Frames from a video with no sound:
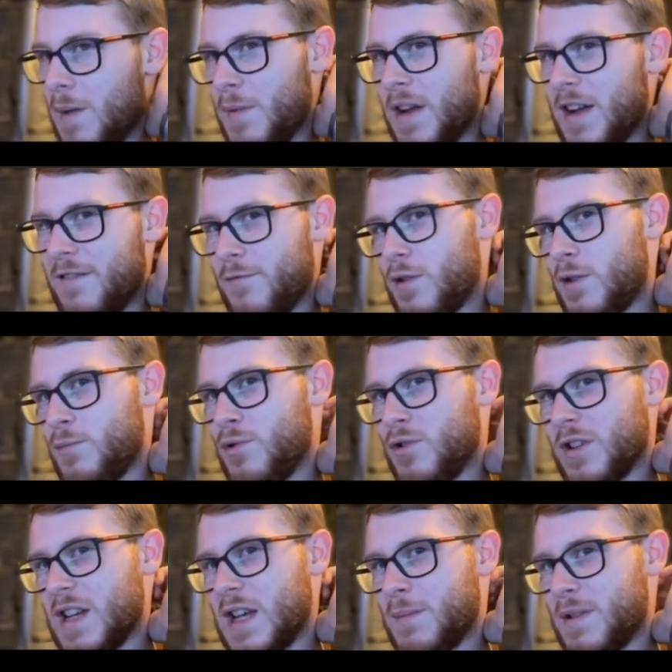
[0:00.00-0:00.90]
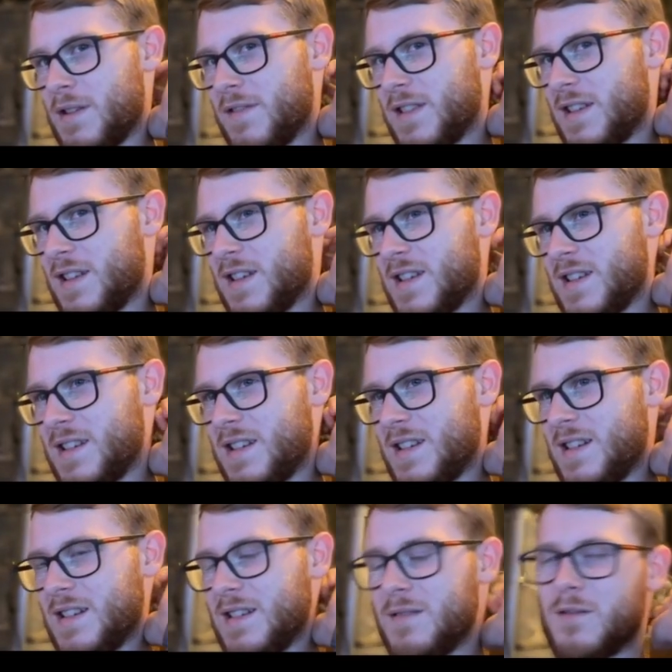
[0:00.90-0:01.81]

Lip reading: I might have one more game after this.